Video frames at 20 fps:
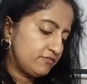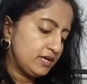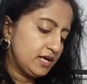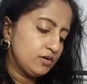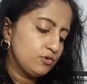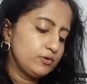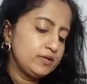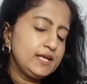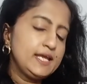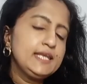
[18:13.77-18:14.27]
are
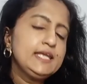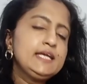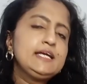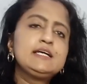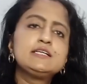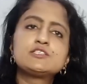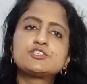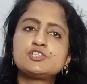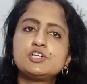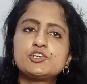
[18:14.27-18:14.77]
doing any
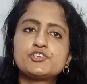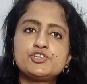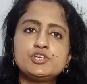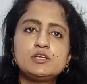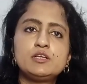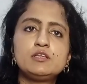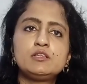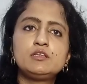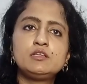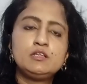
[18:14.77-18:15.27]

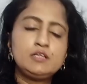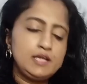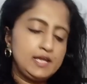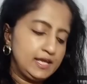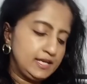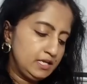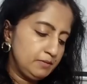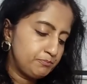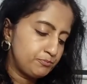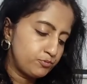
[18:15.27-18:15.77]
construction in
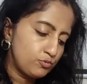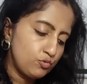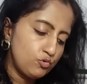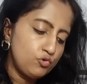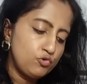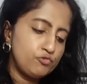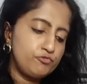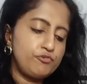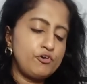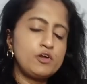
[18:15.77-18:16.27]
any
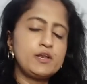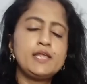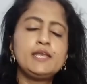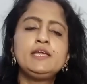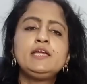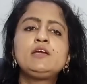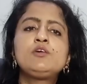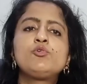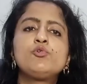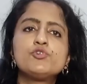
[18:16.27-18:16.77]
proof or
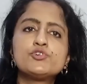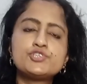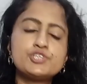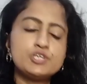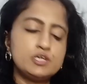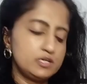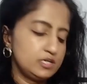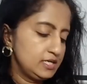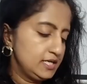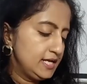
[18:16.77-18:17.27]
any
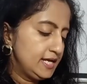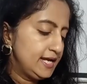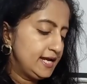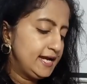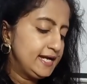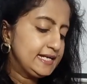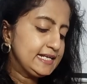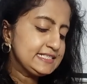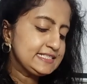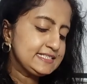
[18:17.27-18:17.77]
question,
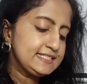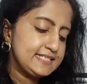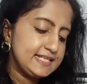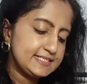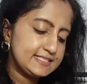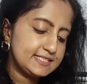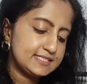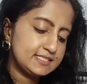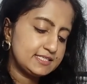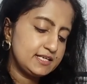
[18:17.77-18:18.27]
it is
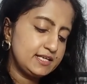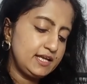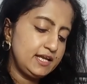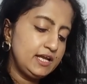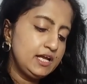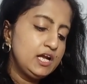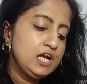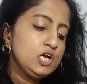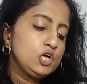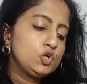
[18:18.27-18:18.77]

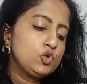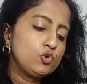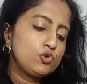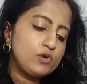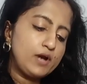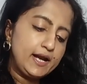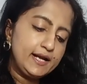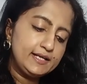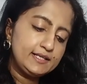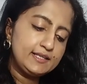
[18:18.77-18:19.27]
necessary to
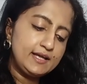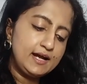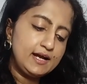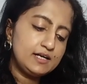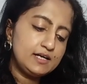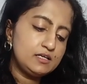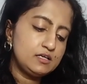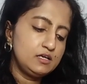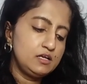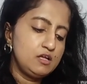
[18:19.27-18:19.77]
write
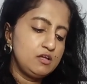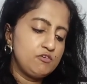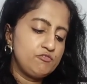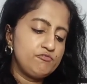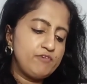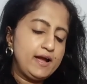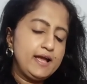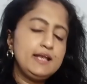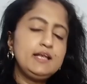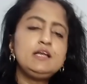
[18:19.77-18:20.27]
that
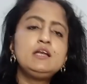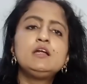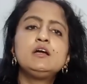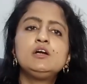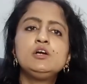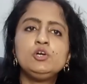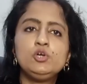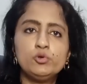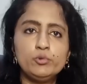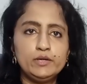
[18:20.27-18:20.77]
while
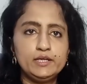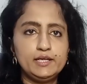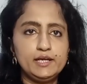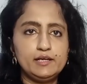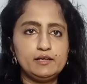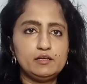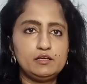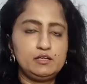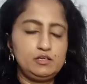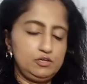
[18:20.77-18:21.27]
doing
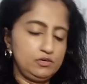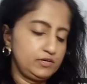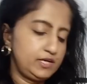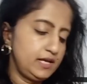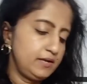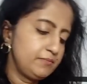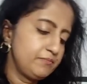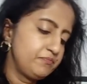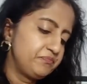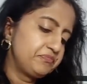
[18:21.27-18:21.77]
it.
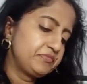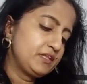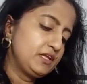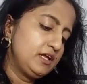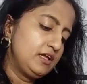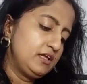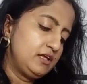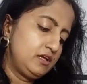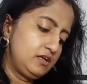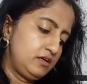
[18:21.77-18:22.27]
Okay.
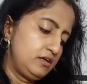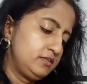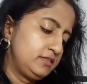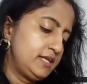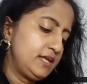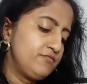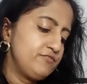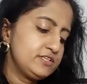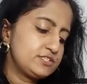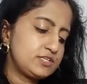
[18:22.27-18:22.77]

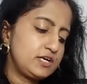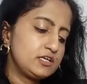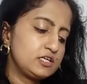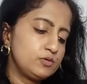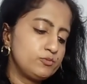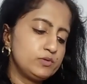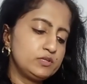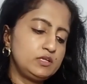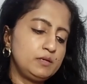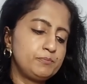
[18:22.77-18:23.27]
Then we
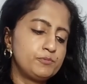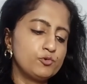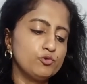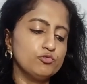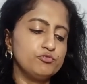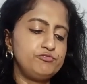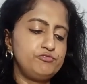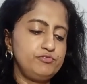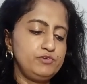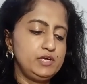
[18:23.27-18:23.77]
started with the
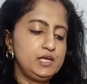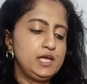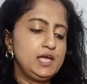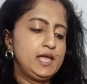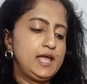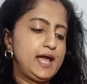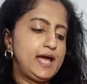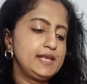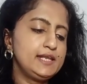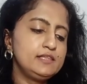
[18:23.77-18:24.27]
proof.
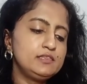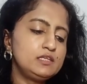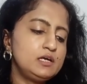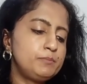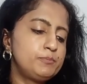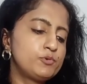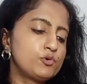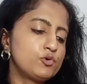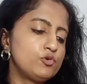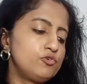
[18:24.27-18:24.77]
And in
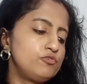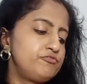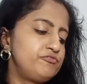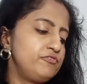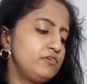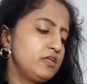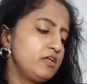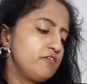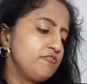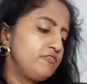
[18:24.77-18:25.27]
the proof,
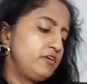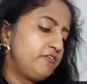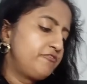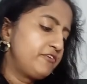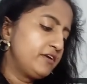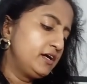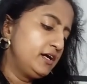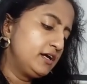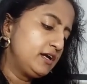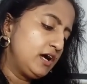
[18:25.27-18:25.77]
we
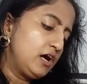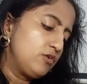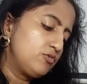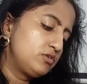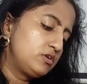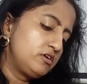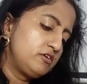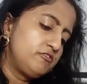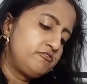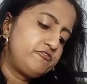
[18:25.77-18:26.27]
figured
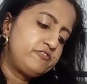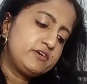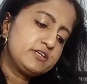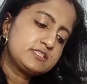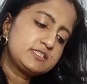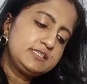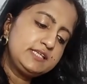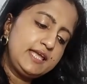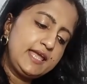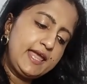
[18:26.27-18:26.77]
out
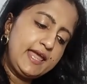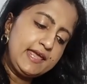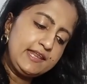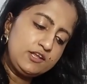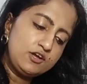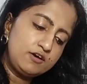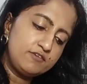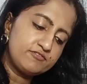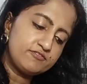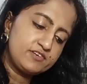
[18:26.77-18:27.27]
first the
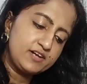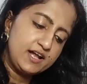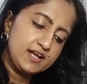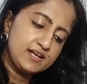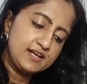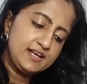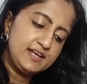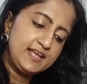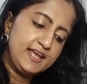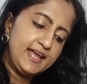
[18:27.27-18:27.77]
area of
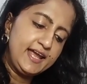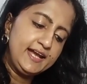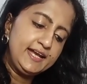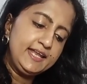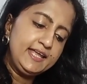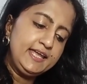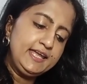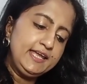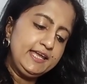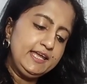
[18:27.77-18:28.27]
triangle
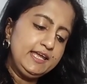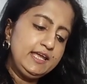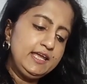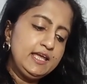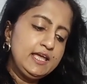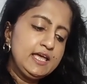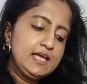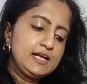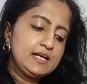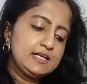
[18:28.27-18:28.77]
ADE,
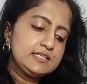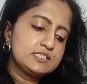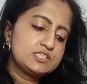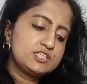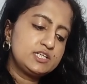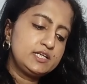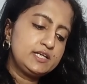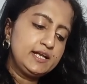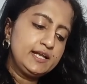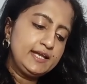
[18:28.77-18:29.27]

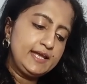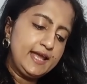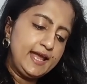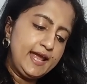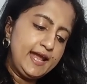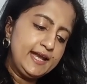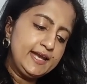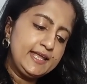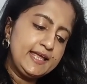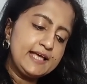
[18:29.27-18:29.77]
considering
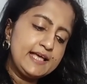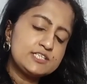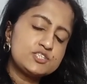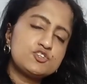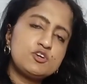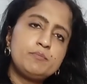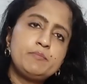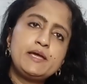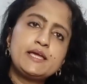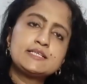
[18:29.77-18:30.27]
AD as
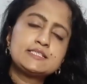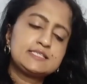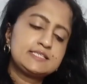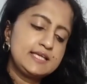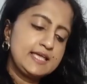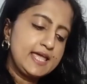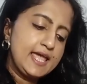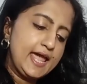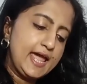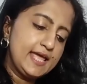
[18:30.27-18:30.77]
your
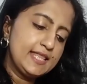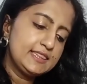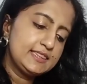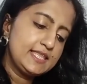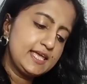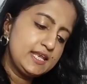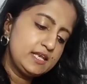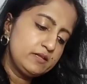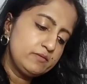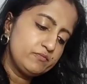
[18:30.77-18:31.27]
base and
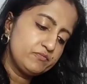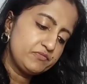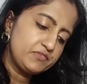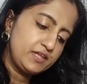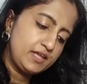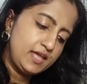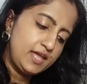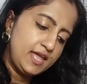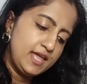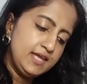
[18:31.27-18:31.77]
then
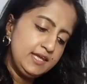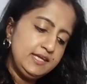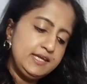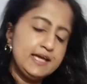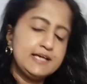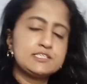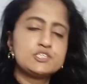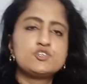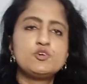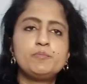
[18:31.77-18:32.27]

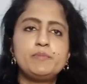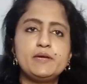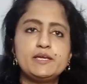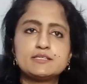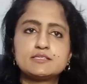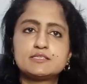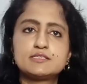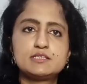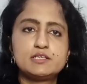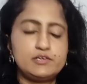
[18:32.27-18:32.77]
AE as your
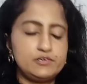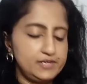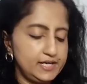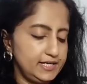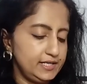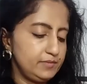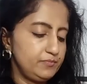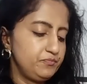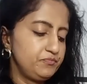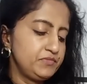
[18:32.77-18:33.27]
base,
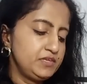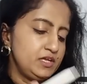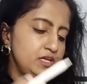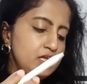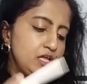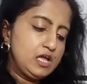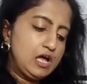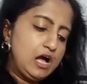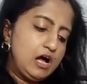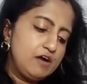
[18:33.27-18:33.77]
right?
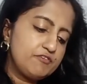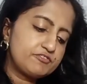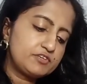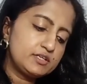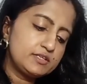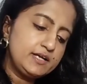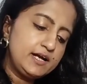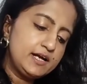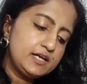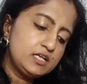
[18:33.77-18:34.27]

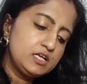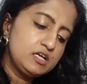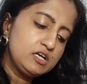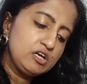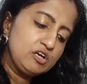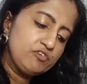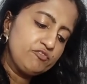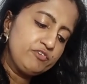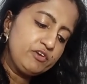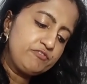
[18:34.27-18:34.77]
After that,
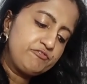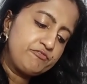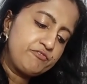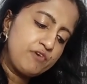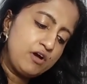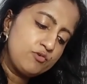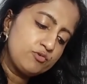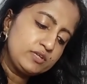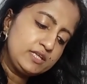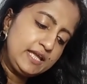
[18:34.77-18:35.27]
we
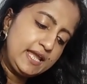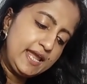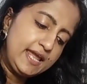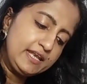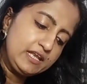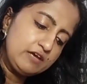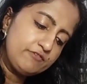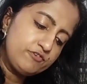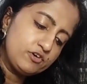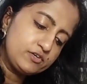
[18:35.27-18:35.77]
found the
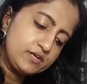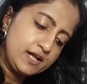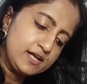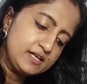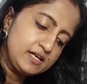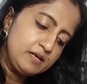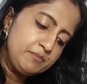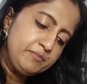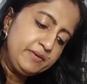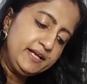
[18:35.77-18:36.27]
area for
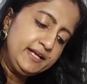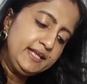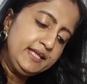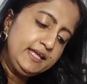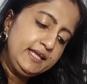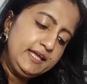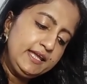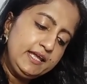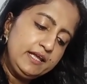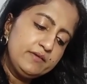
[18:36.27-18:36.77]
triangle
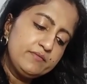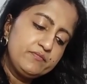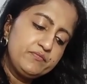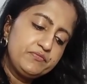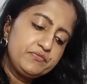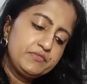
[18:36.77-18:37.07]
BDE